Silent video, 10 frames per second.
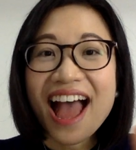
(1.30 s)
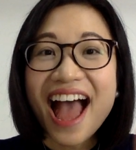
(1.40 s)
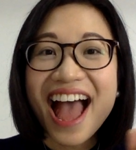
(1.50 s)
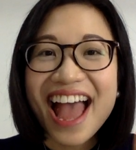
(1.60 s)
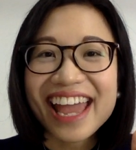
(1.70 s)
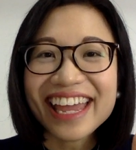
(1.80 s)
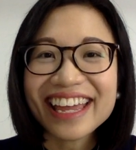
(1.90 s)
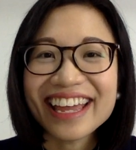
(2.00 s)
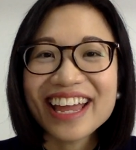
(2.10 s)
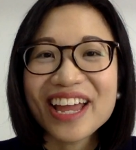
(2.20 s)
Hi!
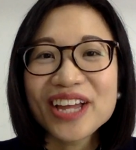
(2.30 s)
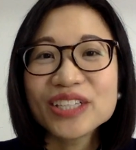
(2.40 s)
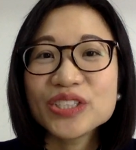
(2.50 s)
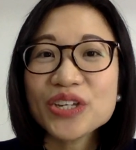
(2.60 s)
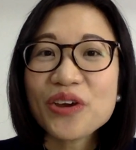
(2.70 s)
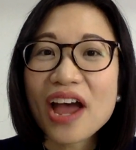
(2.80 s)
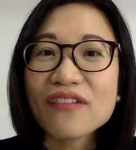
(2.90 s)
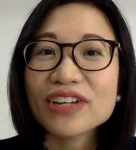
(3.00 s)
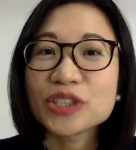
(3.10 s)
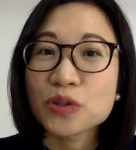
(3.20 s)
Do you
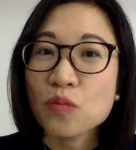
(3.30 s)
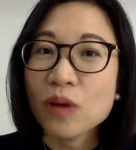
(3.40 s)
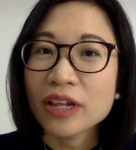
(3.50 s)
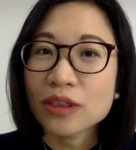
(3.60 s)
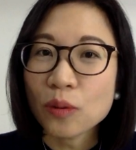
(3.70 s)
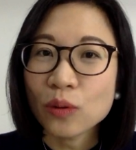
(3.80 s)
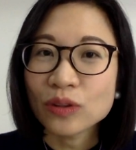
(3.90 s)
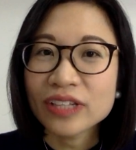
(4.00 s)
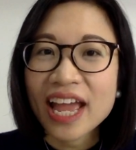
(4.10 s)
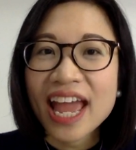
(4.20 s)
have a
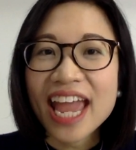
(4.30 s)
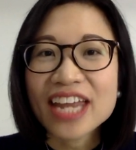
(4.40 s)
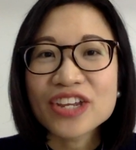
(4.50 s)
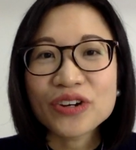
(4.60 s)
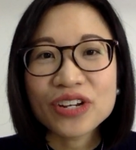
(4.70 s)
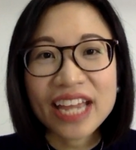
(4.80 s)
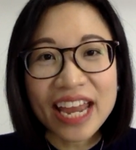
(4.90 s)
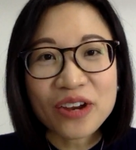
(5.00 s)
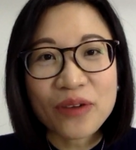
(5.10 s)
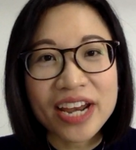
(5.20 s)
2-month-old and you're
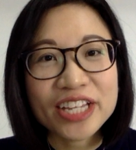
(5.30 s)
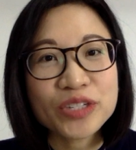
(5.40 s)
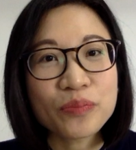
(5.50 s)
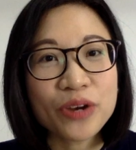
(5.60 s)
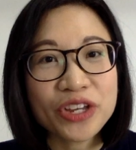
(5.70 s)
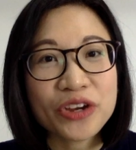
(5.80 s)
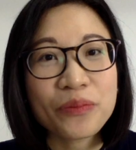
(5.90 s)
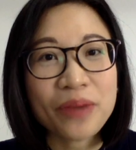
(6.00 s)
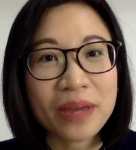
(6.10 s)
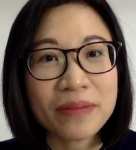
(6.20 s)
getting ready to bring your
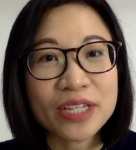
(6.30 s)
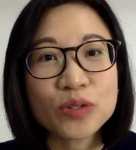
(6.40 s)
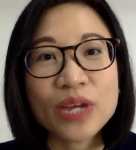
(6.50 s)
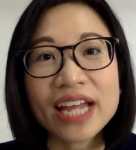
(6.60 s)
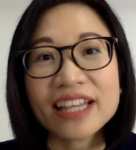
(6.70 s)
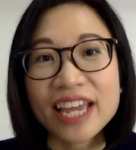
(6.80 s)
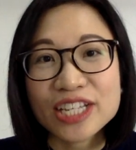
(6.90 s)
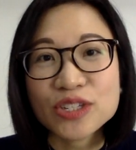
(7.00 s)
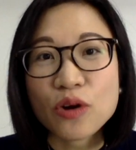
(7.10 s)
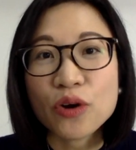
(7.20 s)
baby to get
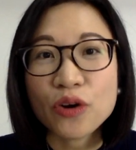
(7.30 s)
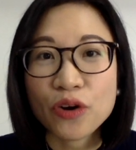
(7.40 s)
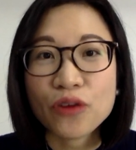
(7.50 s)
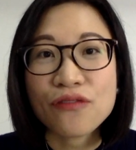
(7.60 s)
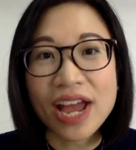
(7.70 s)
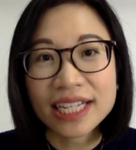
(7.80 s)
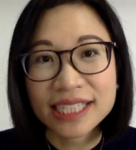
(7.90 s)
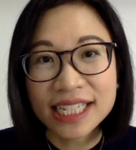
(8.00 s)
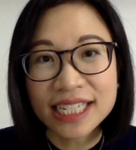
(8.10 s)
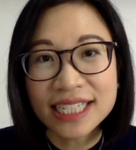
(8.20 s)
his or her
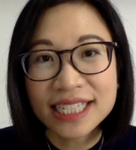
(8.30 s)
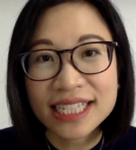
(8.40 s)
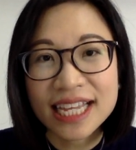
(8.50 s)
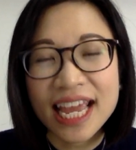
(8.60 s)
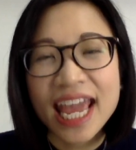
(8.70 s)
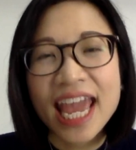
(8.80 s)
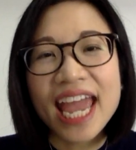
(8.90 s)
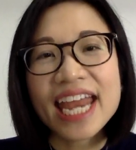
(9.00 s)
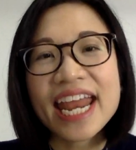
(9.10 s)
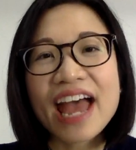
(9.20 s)
vaccines?
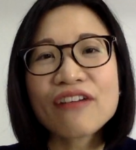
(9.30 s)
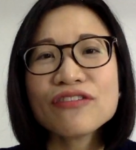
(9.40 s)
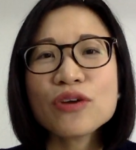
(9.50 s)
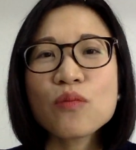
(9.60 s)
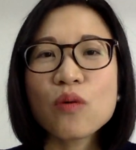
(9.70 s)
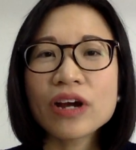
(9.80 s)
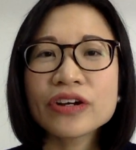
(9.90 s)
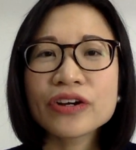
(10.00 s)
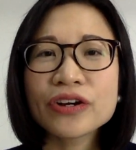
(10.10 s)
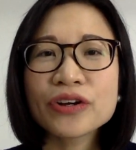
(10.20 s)
And have you
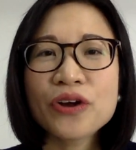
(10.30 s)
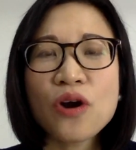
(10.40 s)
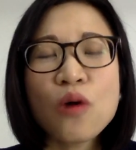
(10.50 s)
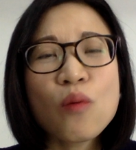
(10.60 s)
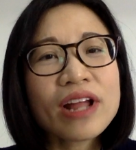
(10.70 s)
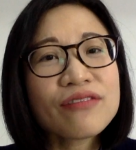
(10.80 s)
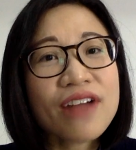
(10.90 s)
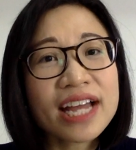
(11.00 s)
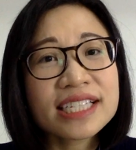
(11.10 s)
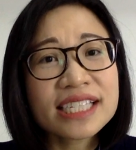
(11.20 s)
wondered, what
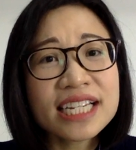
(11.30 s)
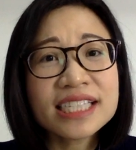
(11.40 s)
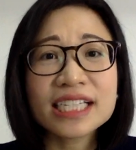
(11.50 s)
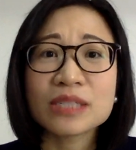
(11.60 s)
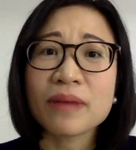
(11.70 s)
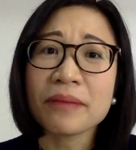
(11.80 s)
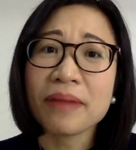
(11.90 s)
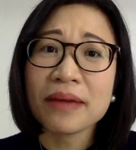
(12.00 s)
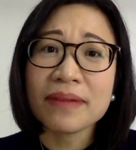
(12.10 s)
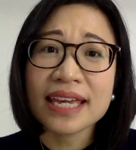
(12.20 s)
vaccines is my
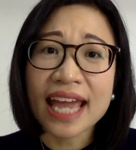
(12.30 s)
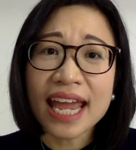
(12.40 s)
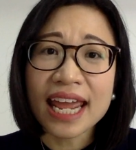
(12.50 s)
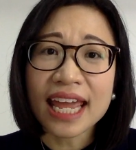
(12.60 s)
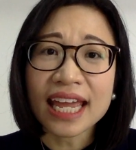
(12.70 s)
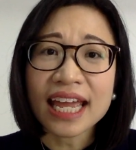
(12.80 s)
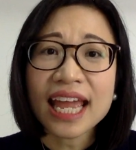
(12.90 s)
baby getting?